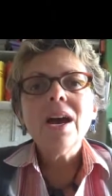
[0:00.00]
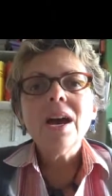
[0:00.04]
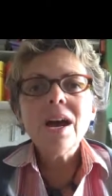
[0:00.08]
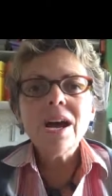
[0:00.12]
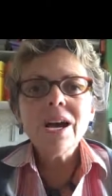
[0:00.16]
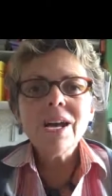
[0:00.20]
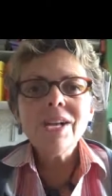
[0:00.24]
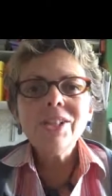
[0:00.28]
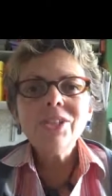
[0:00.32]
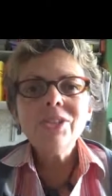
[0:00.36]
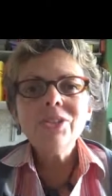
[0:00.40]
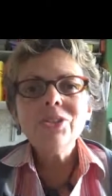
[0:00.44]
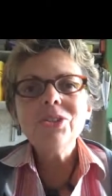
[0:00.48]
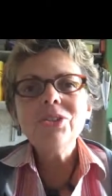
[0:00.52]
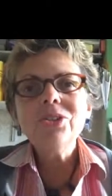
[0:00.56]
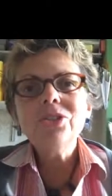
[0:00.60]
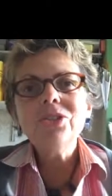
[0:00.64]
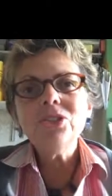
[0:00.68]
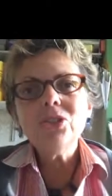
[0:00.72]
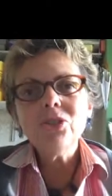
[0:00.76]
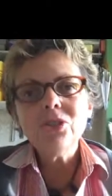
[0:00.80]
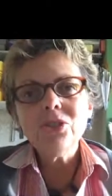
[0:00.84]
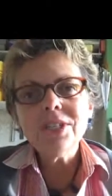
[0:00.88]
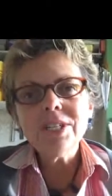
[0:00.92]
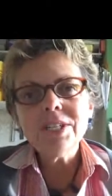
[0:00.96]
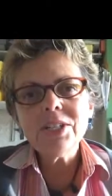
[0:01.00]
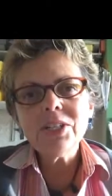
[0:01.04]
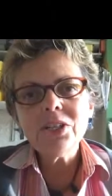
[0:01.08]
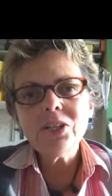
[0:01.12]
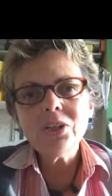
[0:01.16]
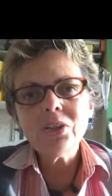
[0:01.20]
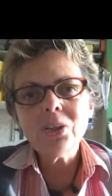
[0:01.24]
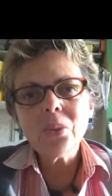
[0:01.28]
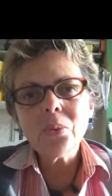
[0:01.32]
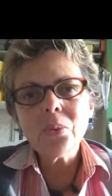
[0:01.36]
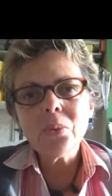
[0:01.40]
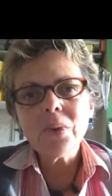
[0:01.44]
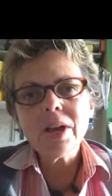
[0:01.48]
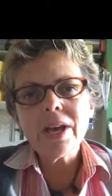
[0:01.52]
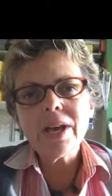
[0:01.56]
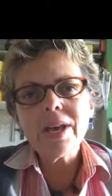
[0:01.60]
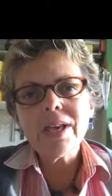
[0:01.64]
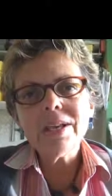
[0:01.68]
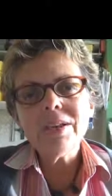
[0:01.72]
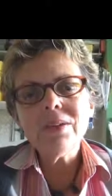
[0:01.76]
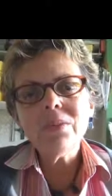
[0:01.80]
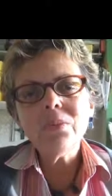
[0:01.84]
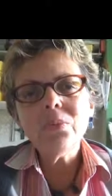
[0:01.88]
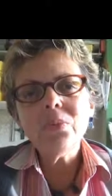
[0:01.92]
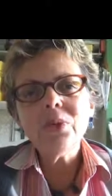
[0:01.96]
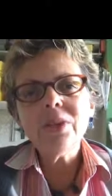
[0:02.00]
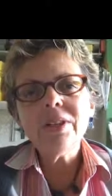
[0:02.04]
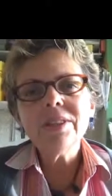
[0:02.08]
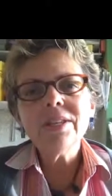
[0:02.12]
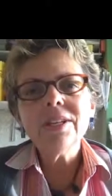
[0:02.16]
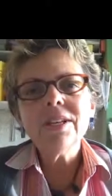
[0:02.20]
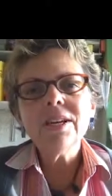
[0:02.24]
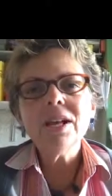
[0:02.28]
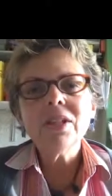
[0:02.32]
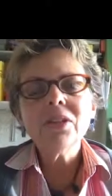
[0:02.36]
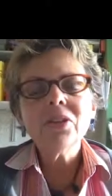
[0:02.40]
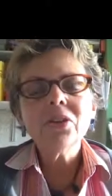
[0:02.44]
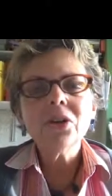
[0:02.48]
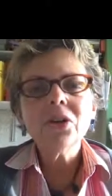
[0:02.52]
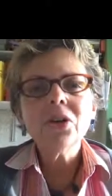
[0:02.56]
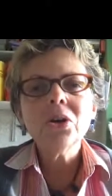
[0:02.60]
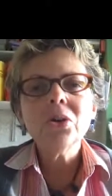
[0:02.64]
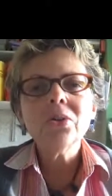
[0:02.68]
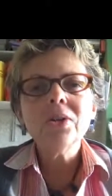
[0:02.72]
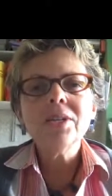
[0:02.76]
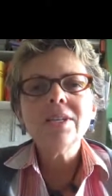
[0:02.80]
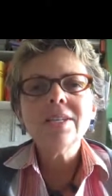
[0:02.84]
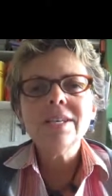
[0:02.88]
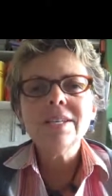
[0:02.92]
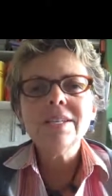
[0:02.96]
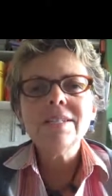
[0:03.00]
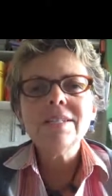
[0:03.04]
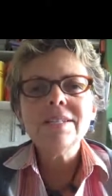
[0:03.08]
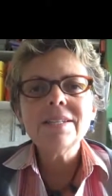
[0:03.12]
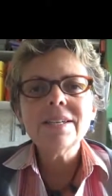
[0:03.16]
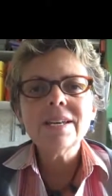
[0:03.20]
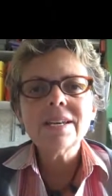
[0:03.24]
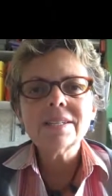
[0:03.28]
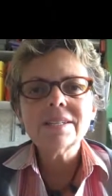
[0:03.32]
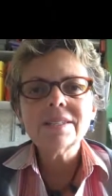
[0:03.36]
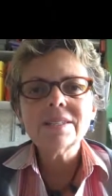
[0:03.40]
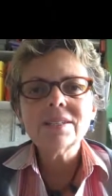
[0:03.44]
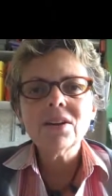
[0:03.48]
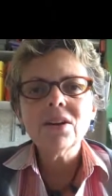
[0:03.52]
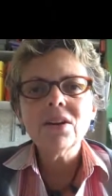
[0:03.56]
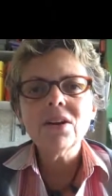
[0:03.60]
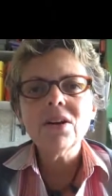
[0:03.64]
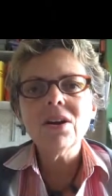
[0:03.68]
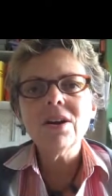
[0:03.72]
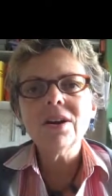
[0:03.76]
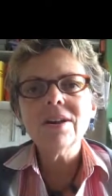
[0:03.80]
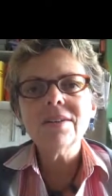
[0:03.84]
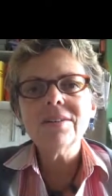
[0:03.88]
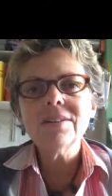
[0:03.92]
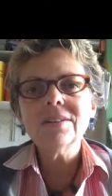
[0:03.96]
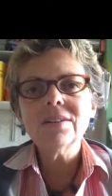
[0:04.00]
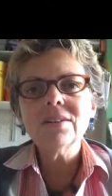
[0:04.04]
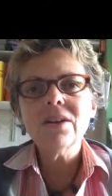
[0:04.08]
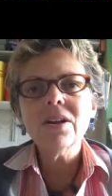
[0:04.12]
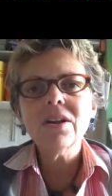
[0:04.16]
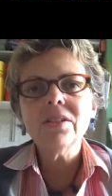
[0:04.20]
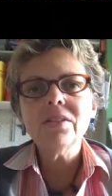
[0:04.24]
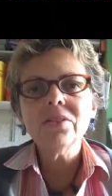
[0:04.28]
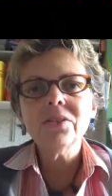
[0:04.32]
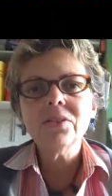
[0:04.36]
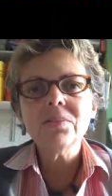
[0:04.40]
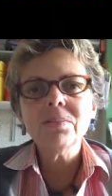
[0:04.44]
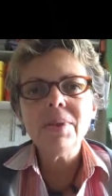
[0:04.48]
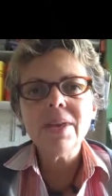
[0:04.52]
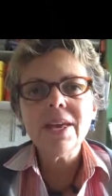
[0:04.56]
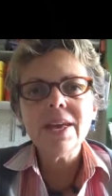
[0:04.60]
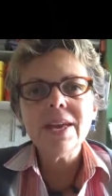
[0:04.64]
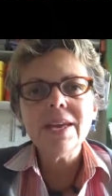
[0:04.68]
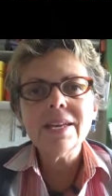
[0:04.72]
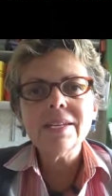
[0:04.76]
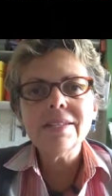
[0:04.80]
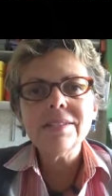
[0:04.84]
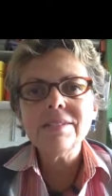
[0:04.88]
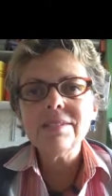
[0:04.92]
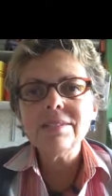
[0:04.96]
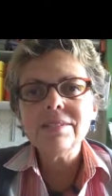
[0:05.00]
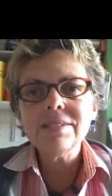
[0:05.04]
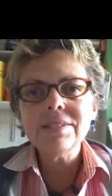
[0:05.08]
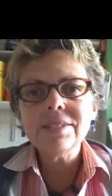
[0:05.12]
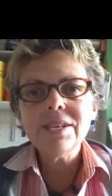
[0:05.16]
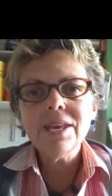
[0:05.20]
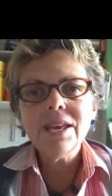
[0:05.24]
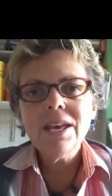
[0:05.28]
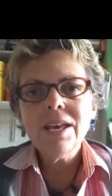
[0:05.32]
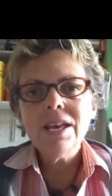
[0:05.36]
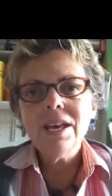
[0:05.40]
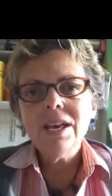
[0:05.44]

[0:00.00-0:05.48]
I learned the traditional way with color-coded index cards, colored pens,